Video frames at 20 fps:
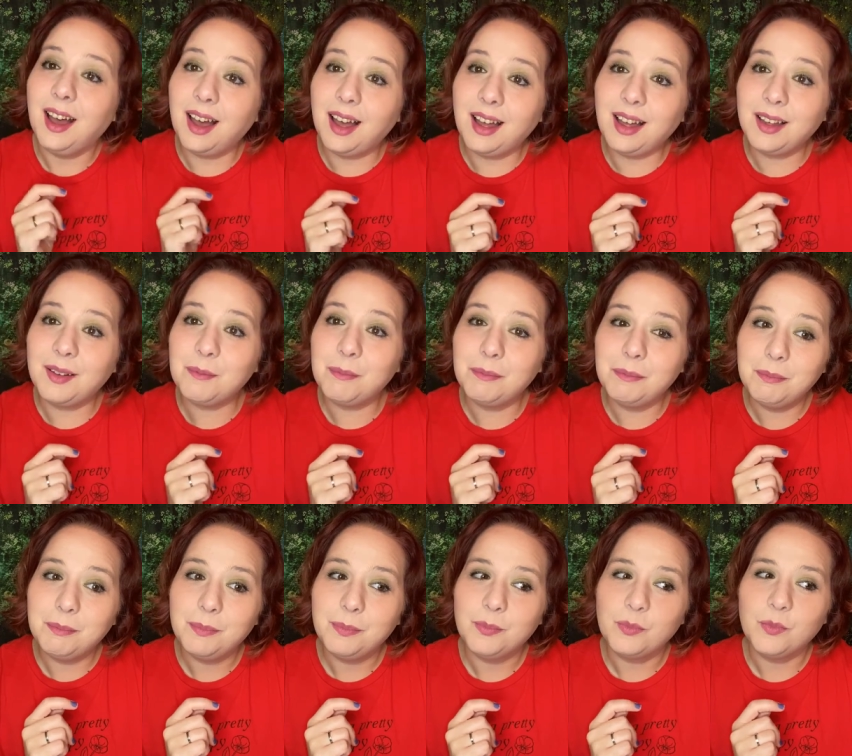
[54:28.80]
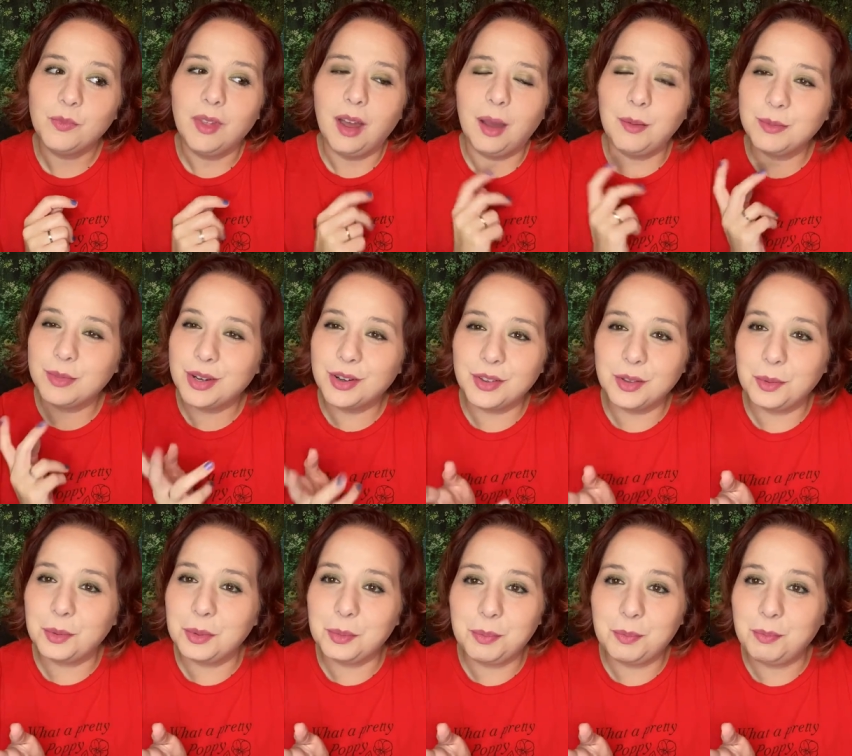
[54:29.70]
Um, I'm sure
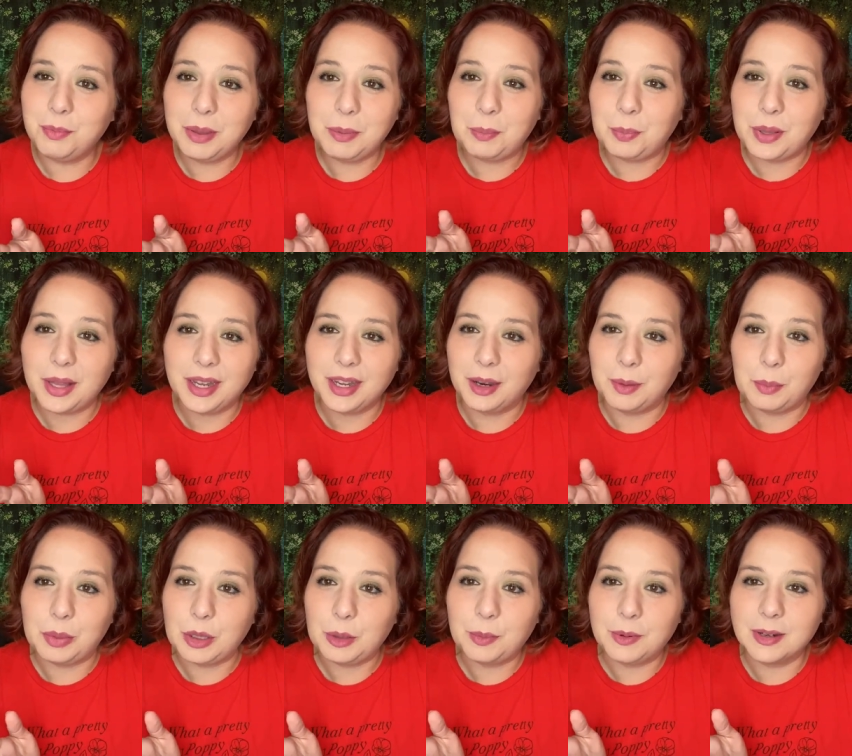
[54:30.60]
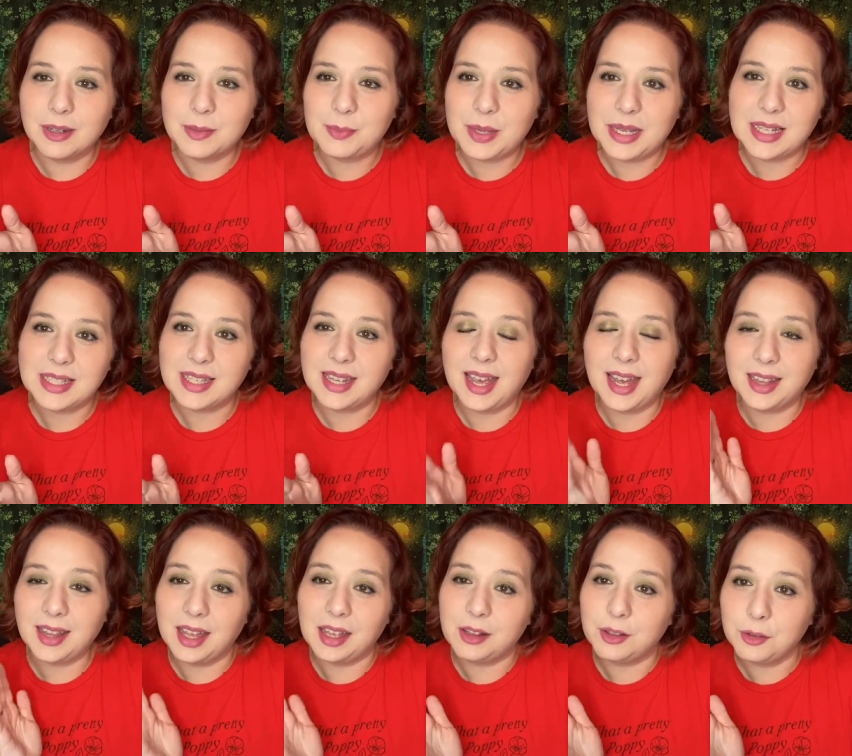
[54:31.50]
there'll be plenty of bloopers because I
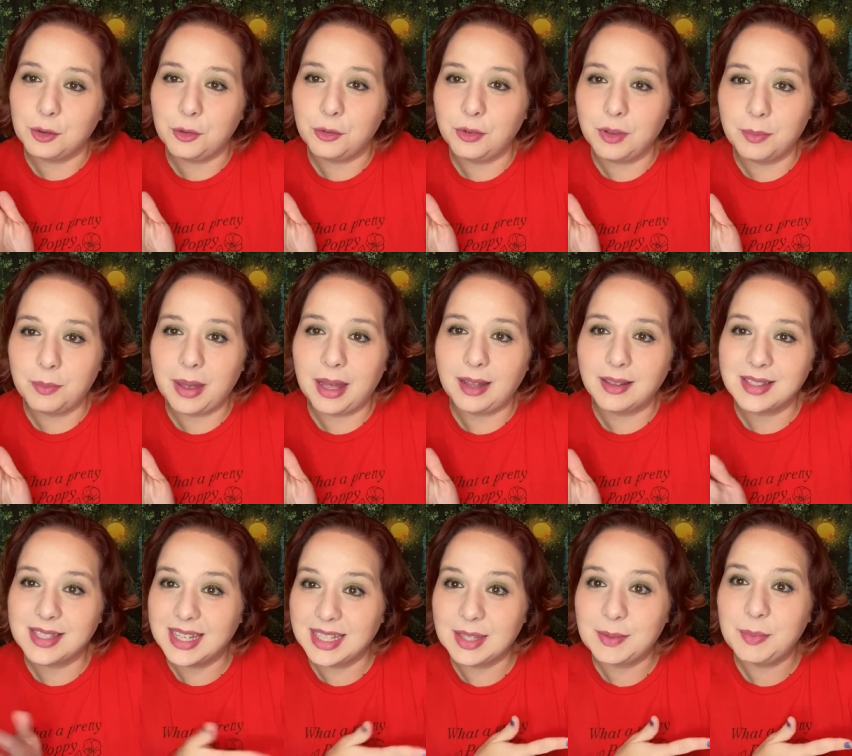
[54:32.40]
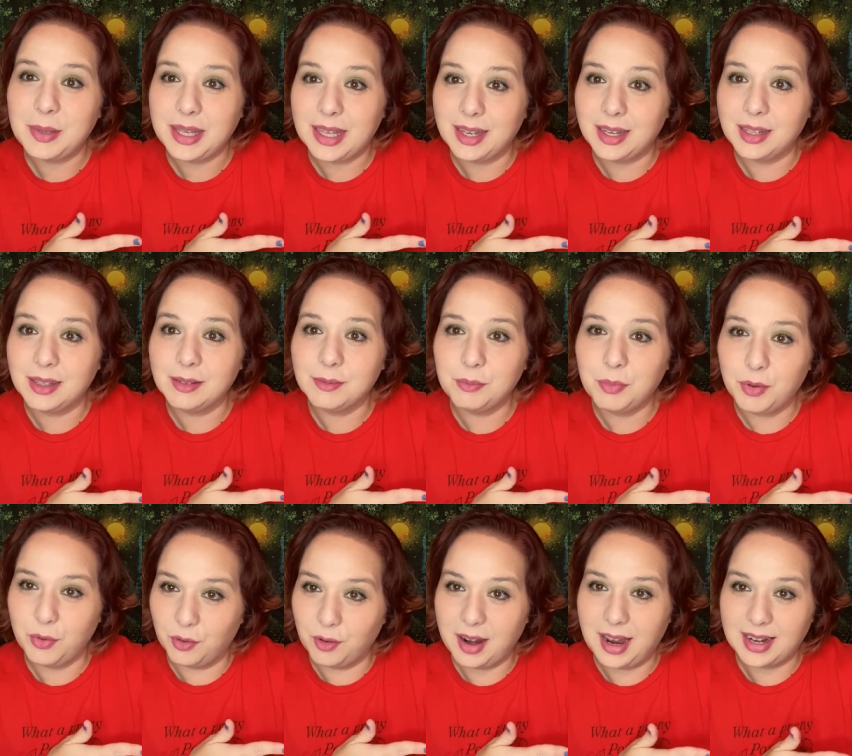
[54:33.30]
had like little flip outs at the beginning
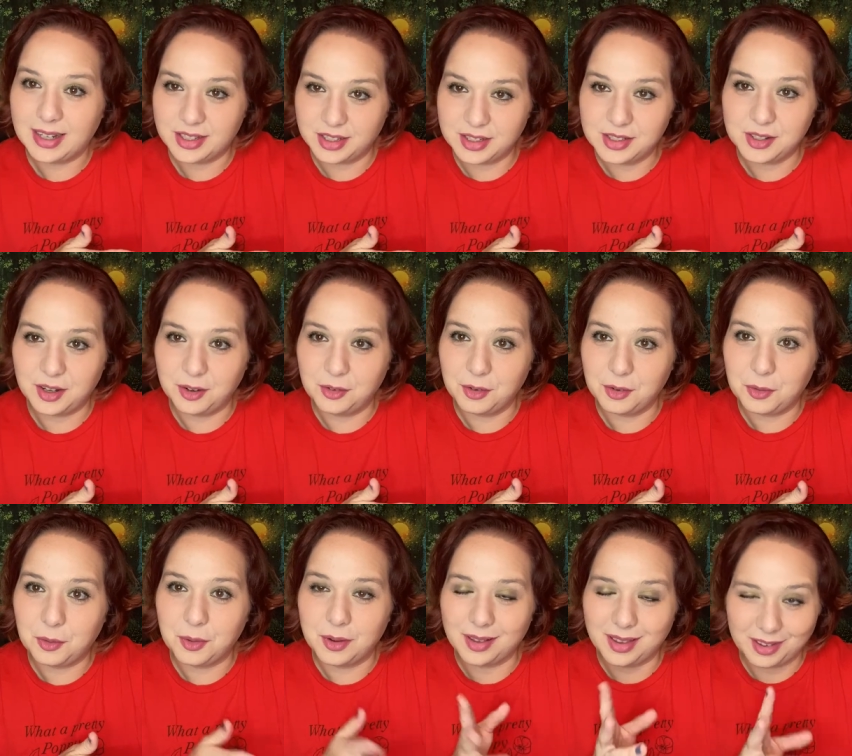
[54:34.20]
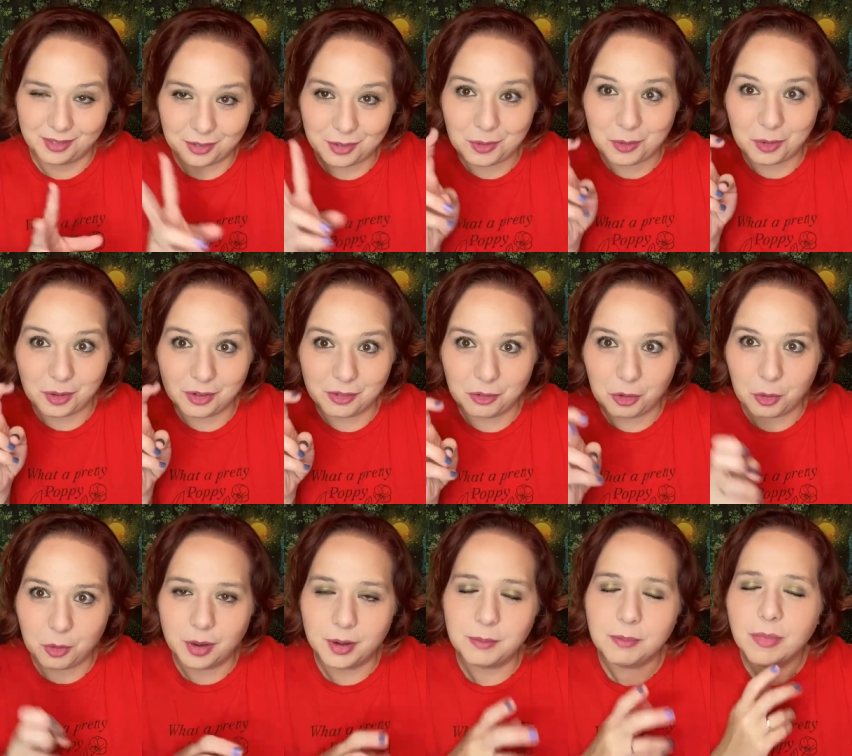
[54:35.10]
before I actually started recording, like recording,
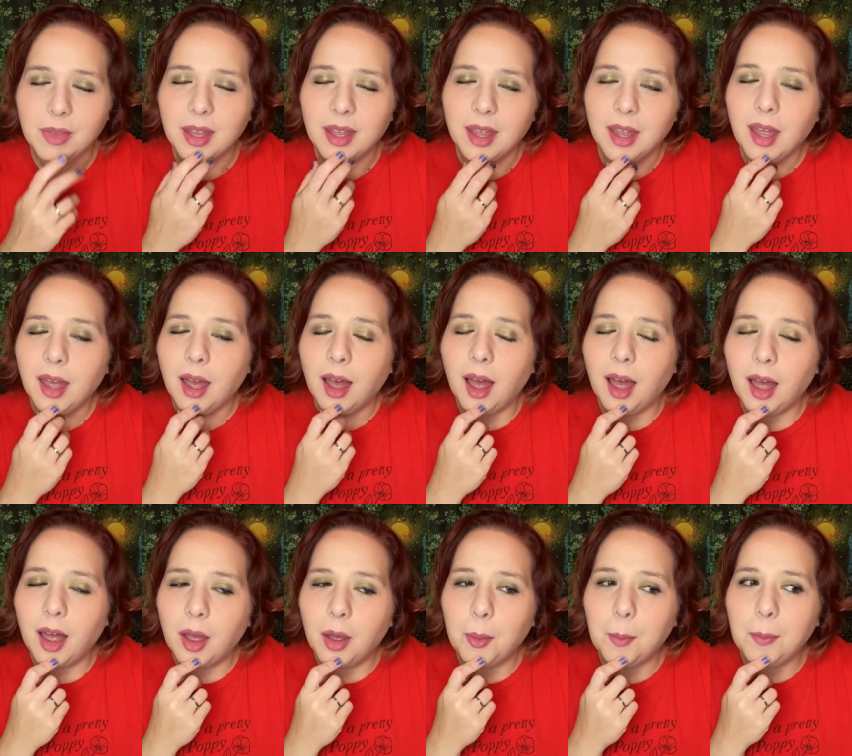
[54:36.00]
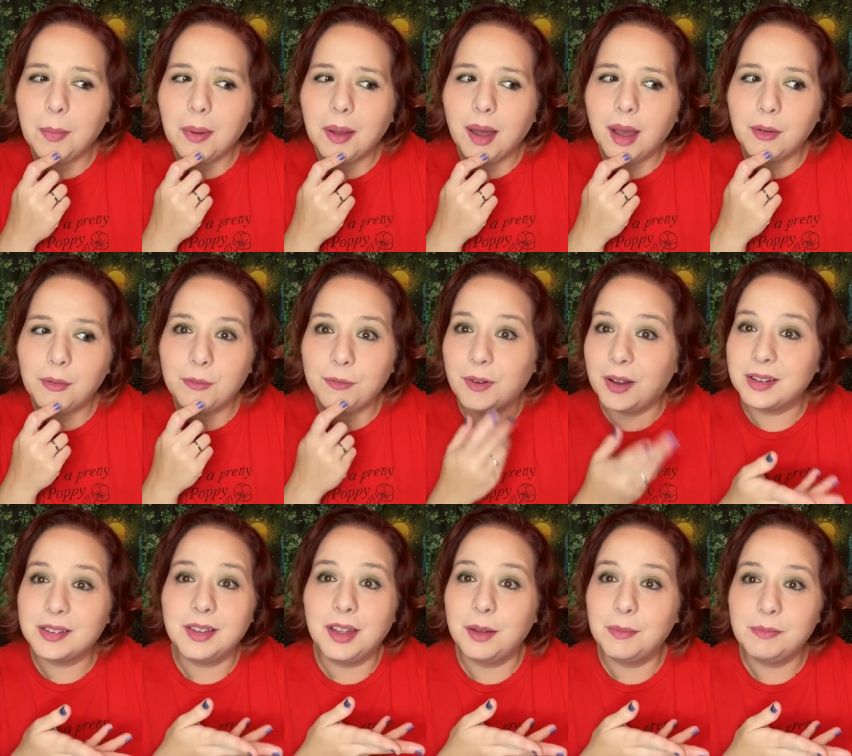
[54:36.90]
recording. Um, I
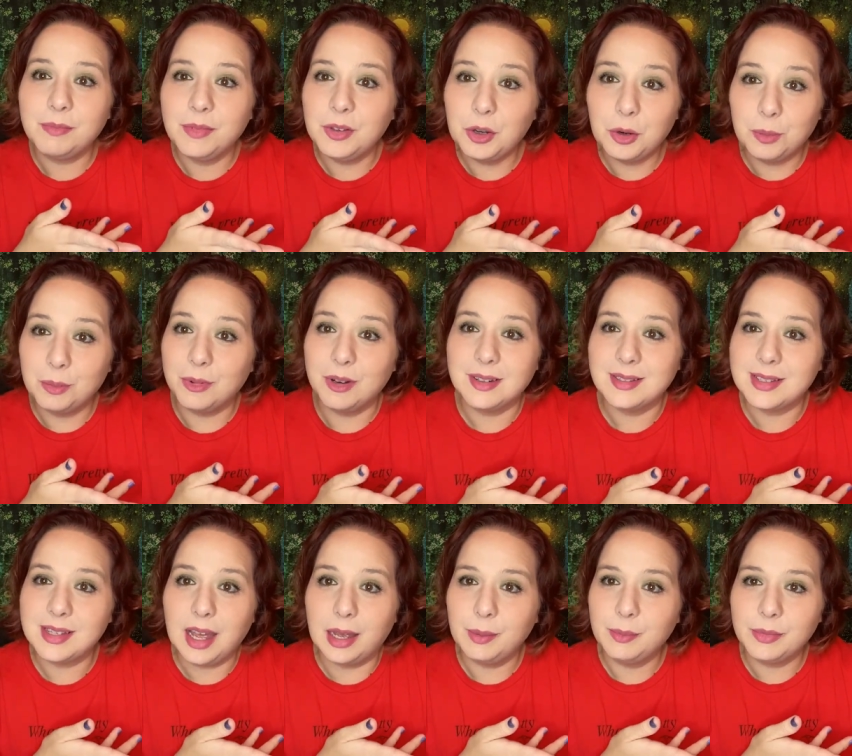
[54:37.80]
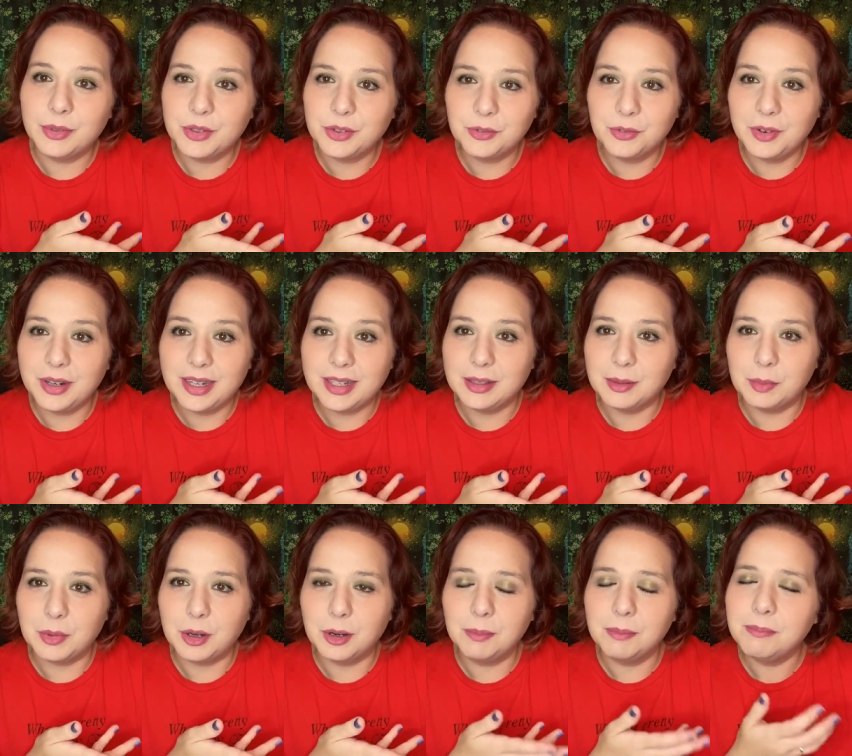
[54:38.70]
fucked up numerous times reading
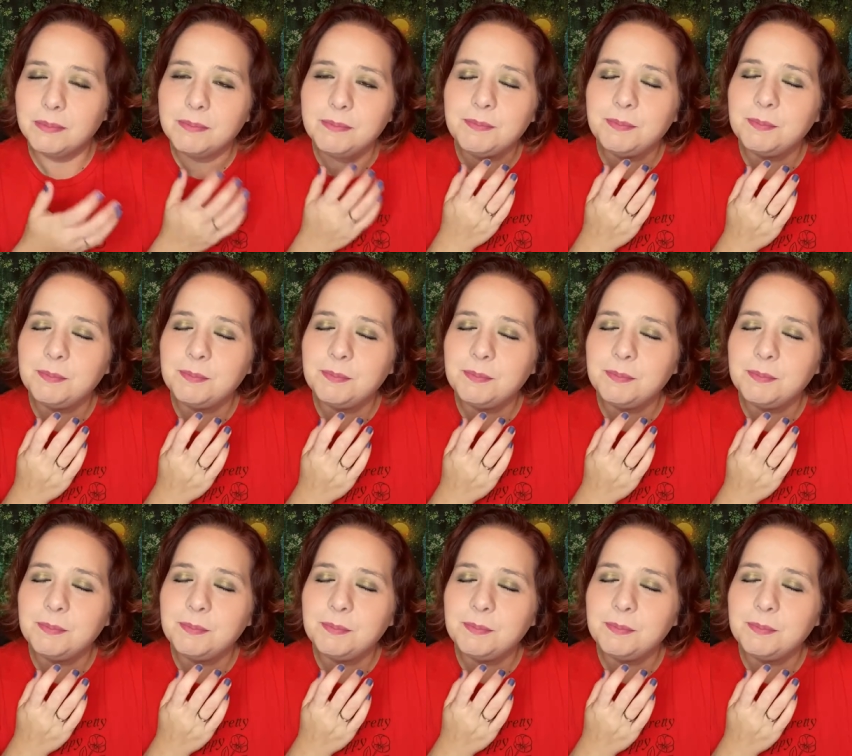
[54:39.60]
the blurb.